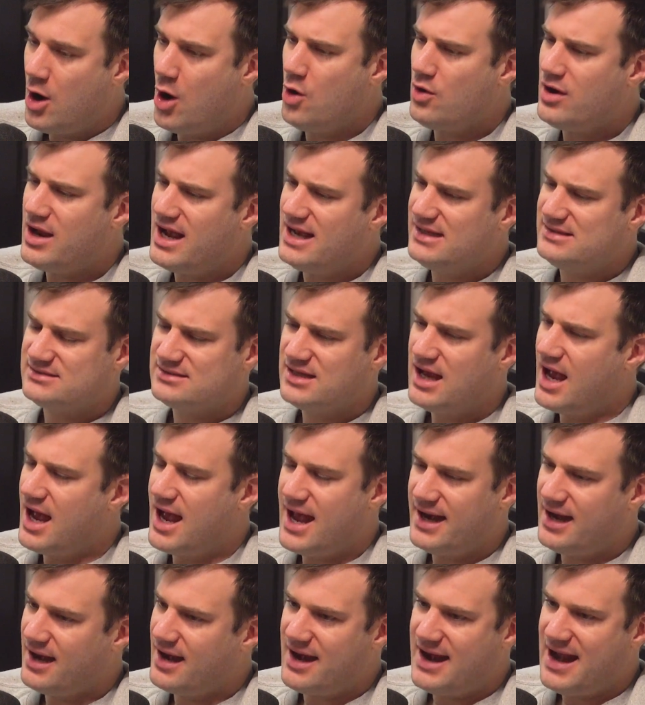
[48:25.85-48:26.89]
Oh, guys,
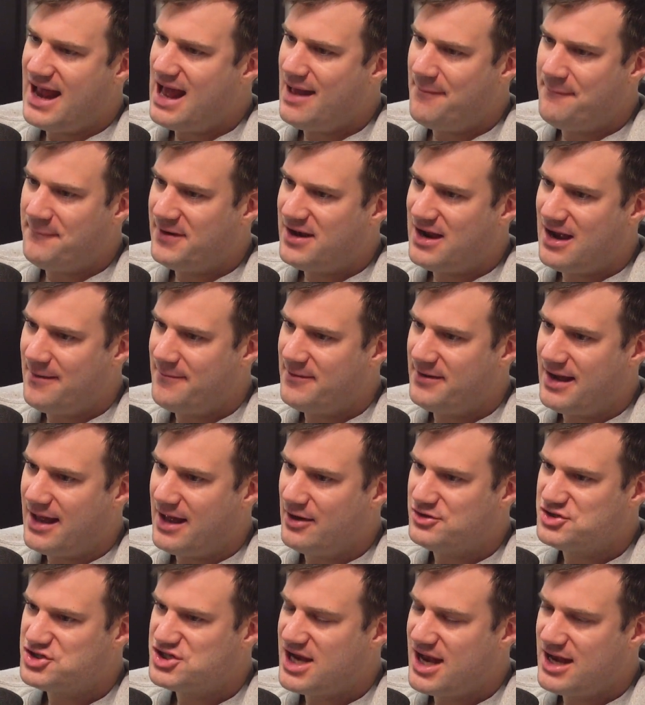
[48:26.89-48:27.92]
I got an album coming
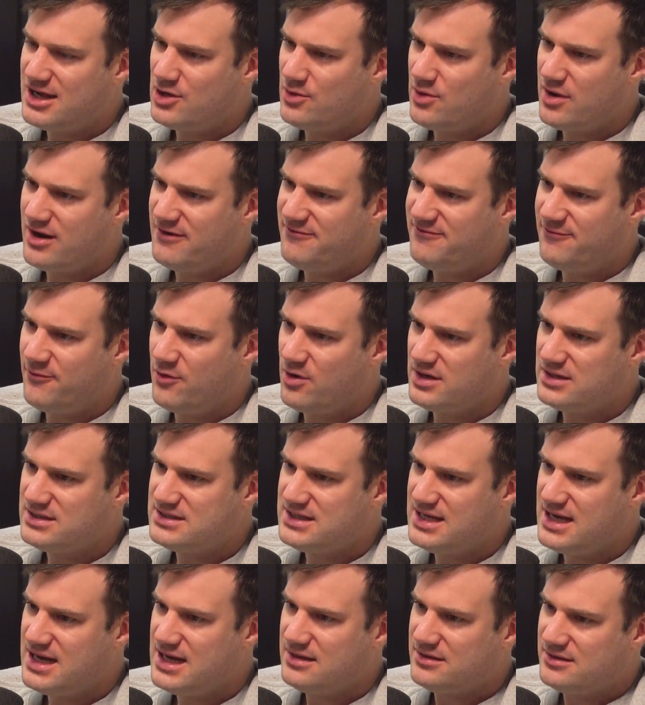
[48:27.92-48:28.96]
out January
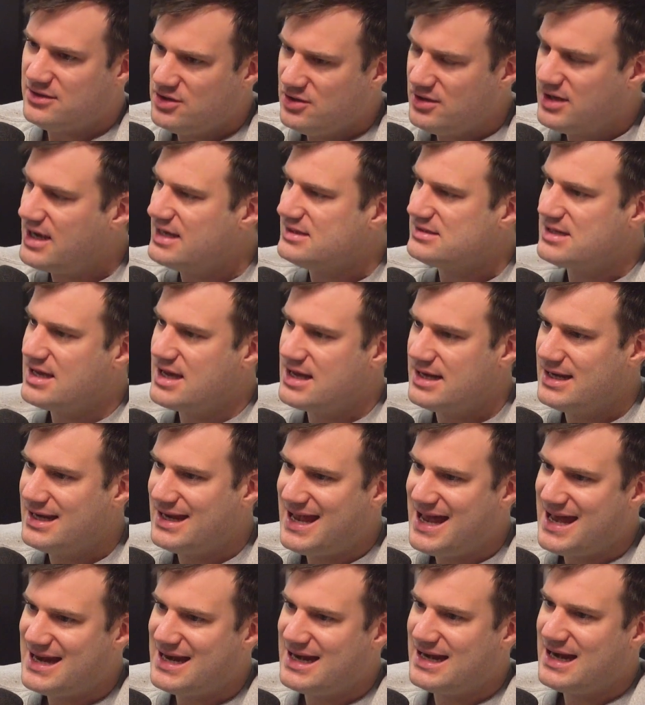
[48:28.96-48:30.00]
fourteenth. You guys got to
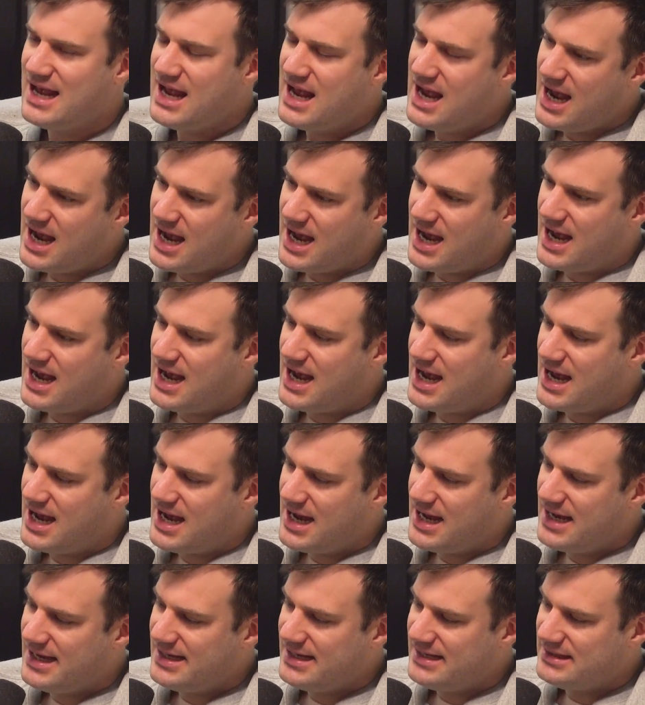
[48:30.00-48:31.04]
get it.
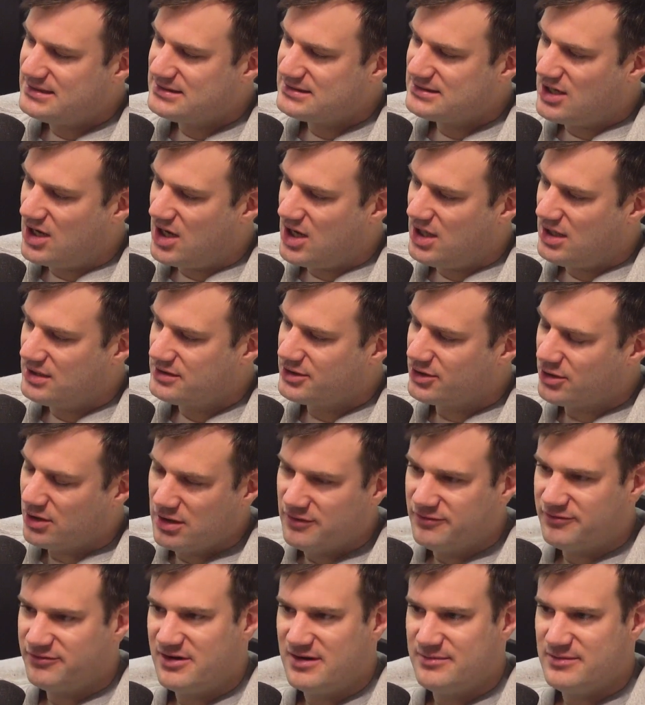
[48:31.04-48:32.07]
Uh, it's called
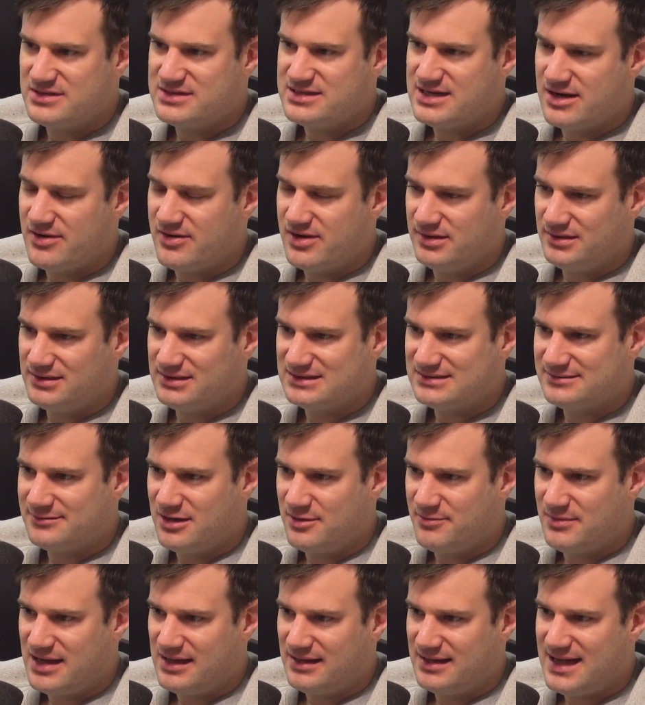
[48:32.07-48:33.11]
Girlfriend Material. It's
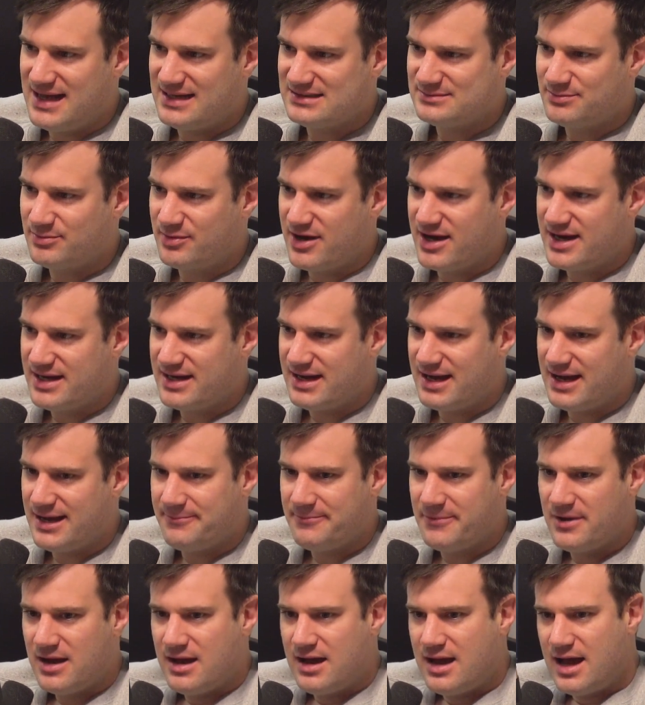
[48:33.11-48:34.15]
about my last
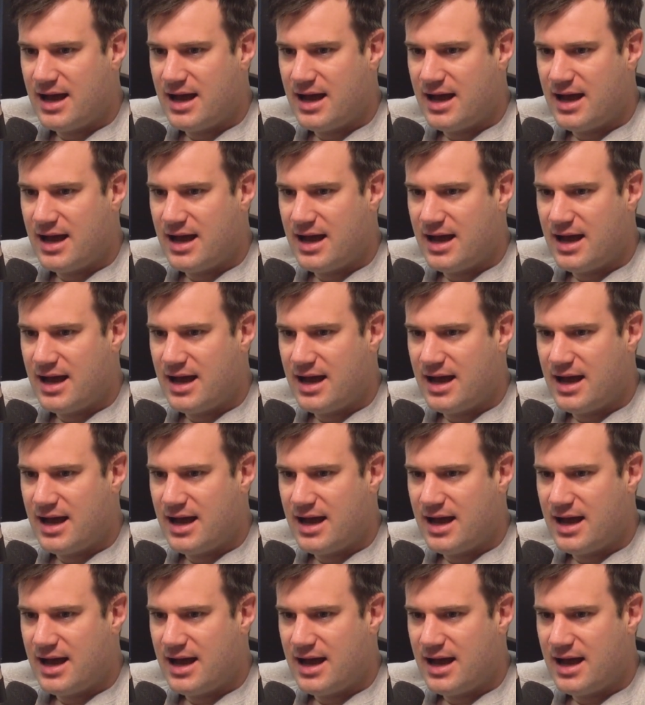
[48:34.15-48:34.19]
breakup.